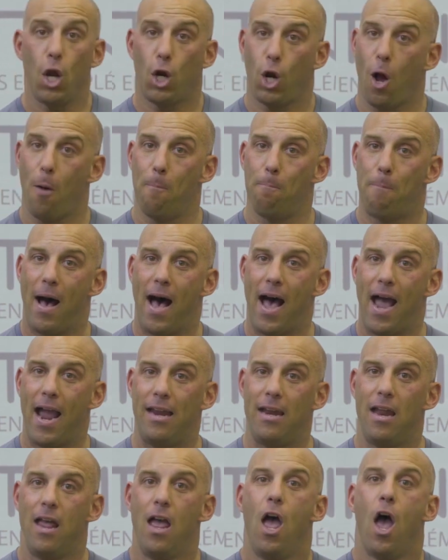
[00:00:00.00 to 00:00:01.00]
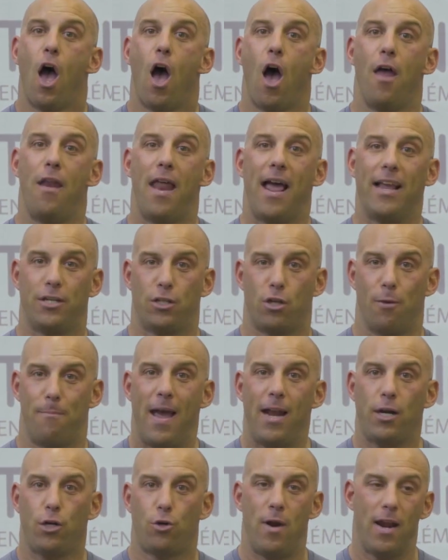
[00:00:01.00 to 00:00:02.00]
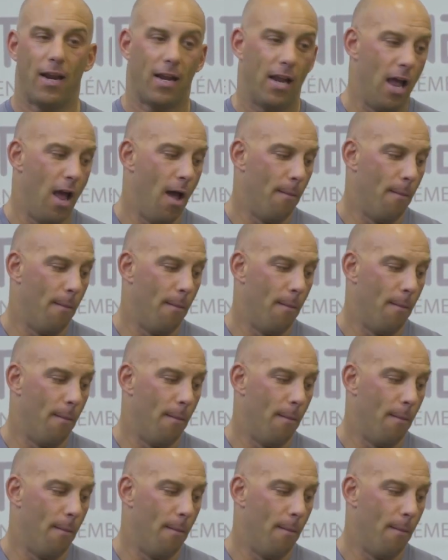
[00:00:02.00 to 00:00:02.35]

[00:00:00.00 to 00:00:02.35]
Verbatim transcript: combine an isometric,